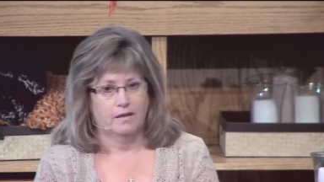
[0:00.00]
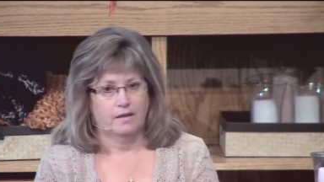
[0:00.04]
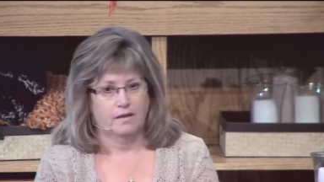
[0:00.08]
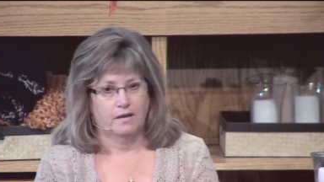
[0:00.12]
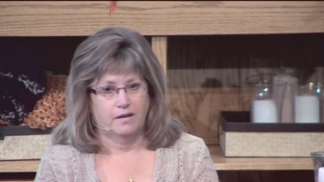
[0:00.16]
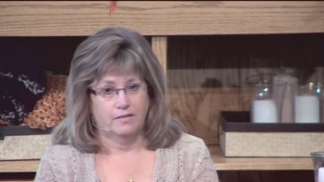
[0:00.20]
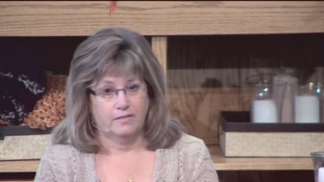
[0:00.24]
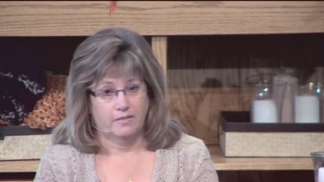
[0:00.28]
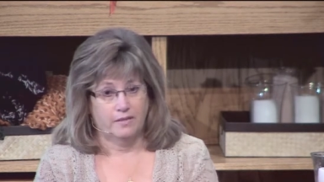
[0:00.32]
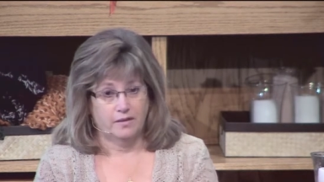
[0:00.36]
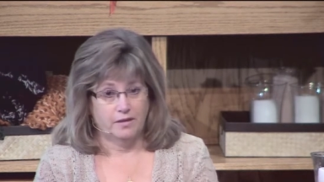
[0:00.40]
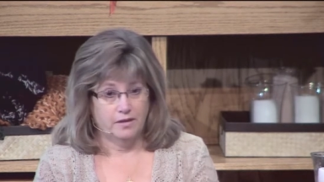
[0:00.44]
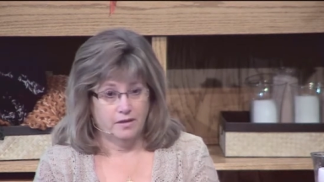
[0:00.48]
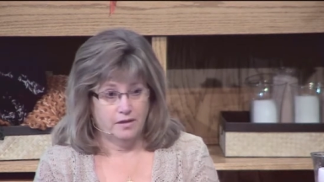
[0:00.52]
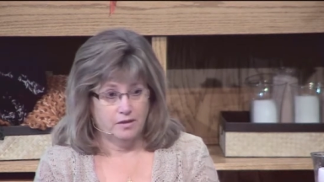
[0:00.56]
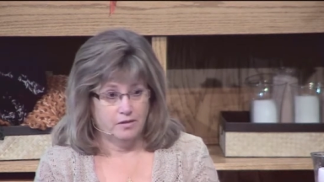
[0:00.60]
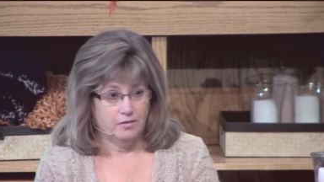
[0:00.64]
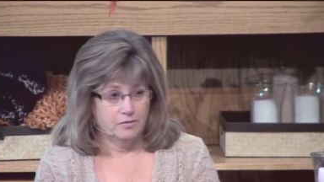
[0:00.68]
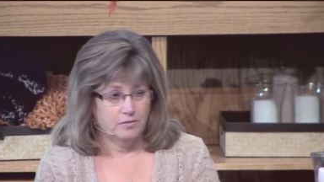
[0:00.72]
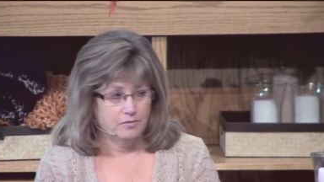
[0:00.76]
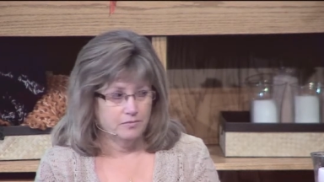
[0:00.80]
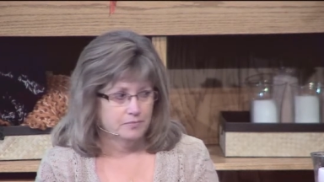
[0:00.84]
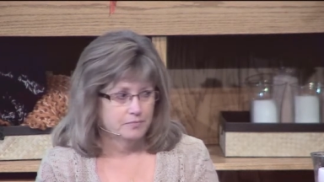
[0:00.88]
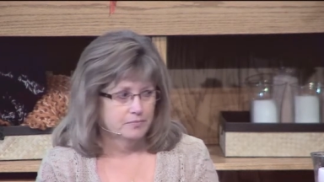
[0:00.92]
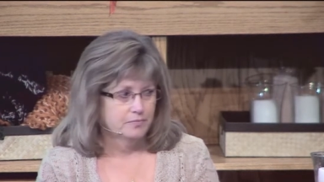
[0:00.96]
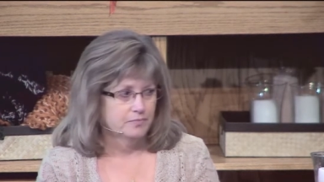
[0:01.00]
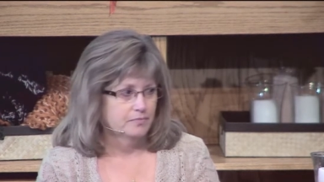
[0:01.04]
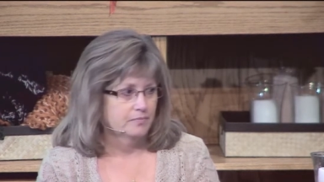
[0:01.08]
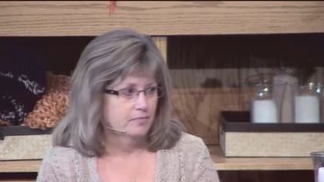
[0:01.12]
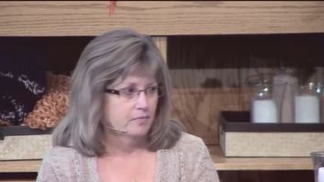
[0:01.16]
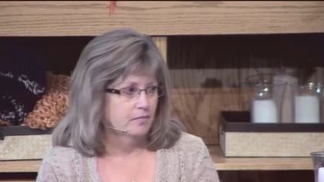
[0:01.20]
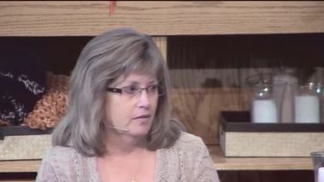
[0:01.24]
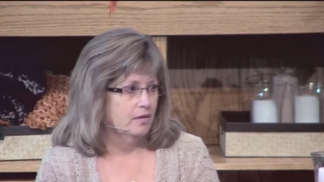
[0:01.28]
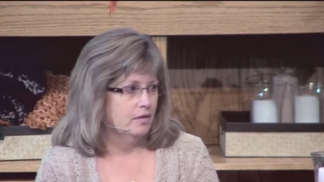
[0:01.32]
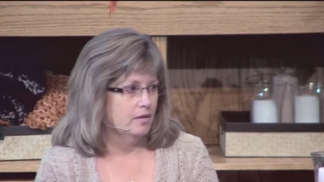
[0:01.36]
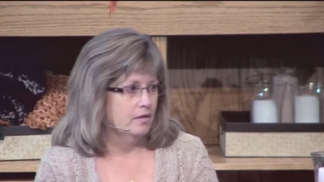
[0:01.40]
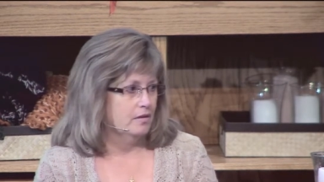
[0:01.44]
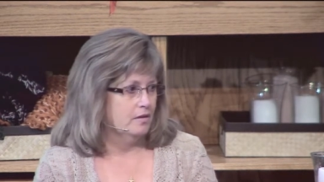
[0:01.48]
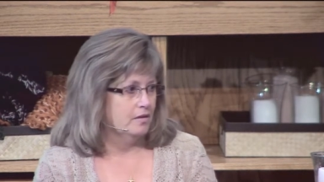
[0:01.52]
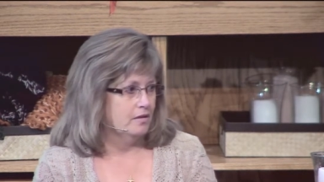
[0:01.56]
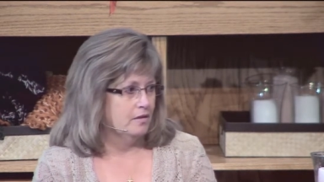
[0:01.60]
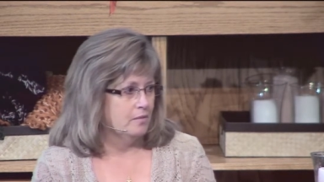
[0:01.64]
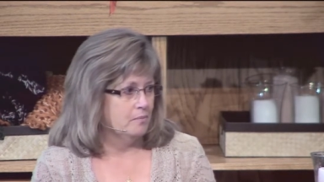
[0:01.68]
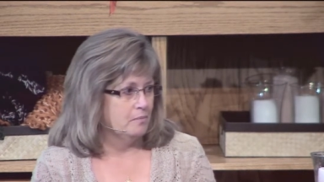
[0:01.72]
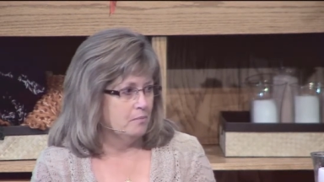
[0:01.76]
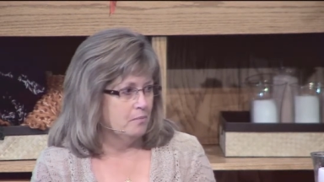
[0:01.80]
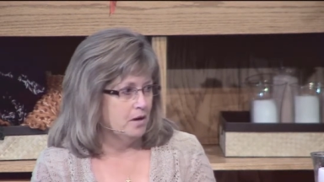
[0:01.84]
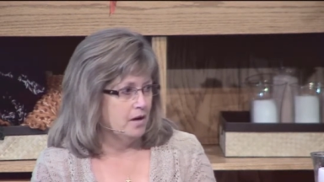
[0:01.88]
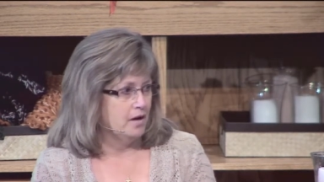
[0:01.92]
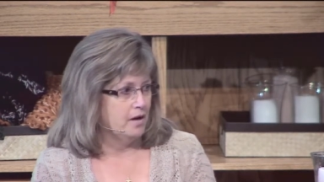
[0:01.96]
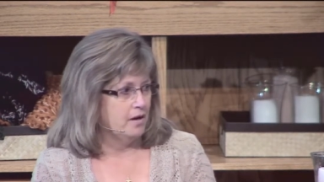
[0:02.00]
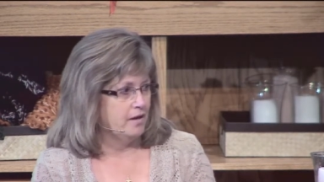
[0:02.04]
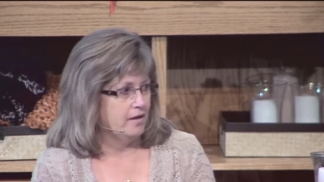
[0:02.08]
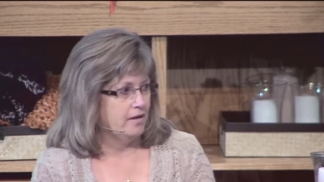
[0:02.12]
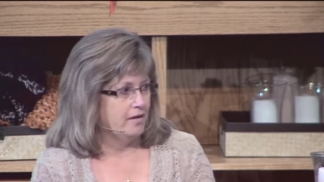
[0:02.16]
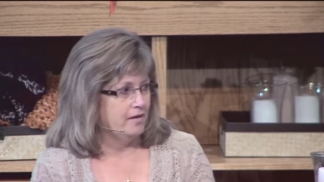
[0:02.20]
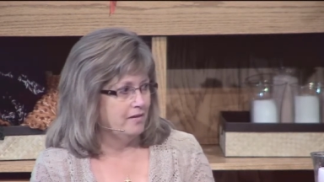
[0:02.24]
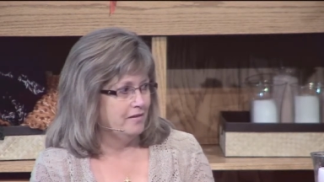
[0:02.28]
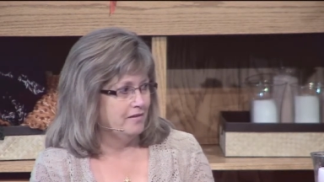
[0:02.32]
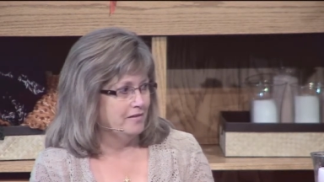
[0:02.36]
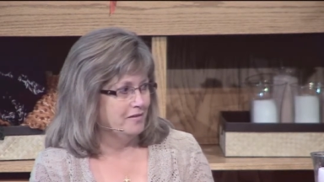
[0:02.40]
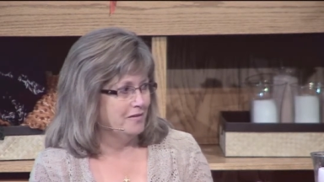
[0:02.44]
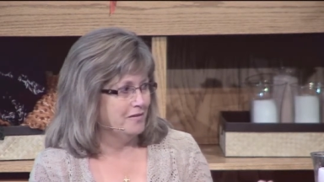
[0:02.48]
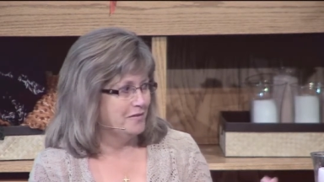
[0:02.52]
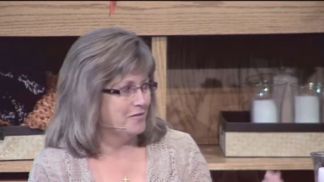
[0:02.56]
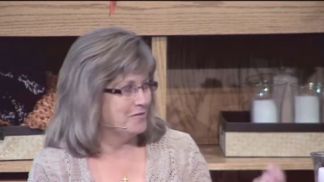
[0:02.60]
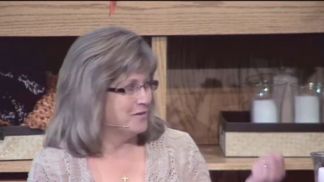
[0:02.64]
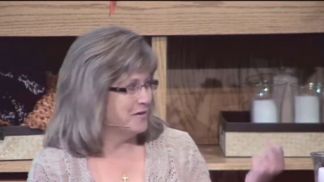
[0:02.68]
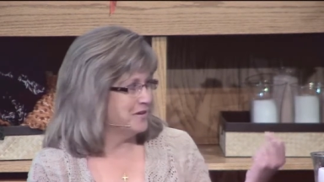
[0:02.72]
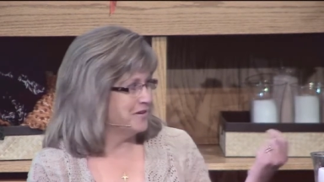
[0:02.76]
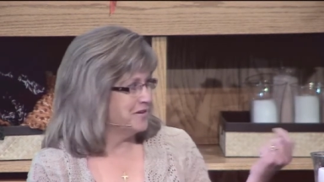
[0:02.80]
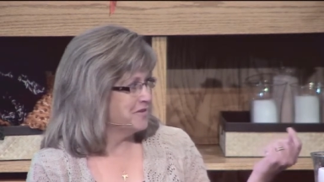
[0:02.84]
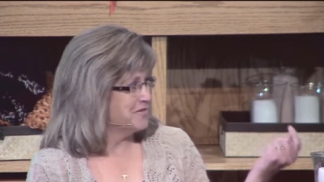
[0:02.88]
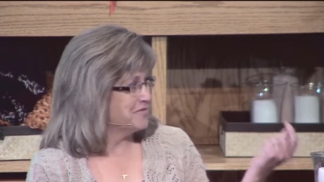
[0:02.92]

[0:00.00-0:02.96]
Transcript: I thank you. My choir